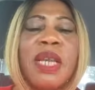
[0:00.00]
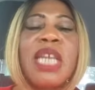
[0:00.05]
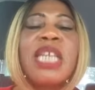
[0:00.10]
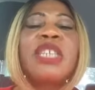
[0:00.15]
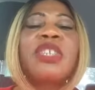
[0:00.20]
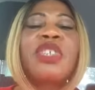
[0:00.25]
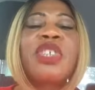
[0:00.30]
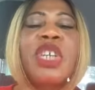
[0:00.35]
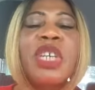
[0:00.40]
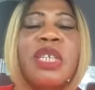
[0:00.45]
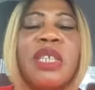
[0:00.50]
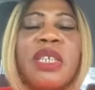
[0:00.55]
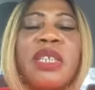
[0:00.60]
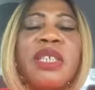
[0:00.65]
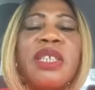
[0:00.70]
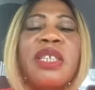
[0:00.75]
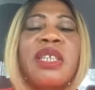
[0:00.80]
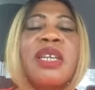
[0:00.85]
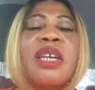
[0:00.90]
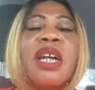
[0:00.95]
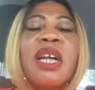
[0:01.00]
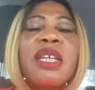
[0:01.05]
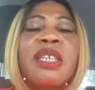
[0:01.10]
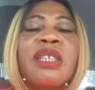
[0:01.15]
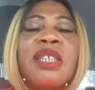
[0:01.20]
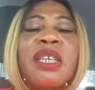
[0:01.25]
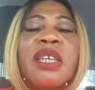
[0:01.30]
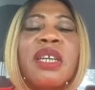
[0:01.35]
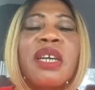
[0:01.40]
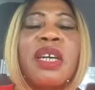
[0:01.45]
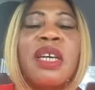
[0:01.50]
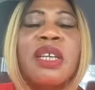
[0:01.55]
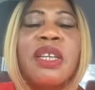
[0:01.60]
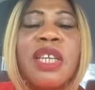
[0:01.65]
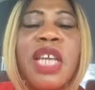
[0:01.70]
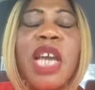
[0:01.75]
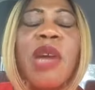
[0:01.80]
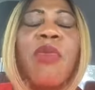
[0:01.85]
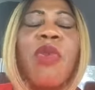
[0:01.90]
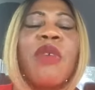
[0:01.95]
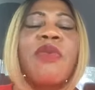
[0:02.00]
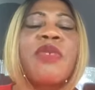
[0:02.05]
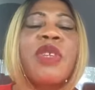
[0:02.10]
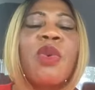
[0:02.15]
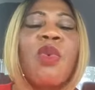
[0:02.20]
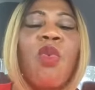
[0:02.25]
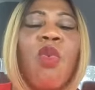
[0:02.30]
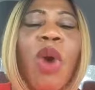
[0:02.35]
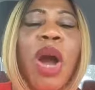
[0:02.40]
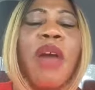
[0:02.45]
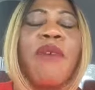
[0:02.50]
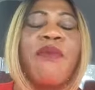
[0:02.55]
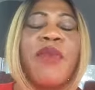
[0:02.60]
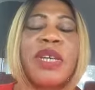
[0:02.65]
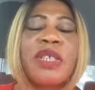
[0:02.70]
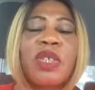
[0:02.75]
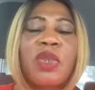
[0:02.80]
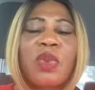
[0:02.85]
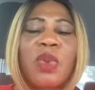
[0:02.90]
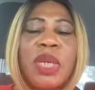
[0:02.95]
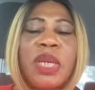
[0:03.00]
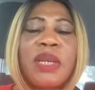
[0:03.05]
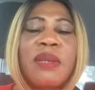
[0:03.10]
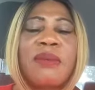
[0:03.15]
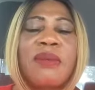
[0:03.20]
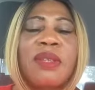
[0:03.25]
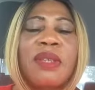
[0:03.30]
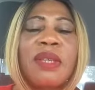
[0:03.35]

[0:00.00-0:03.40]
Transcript: He changed the, the name of the wife as well.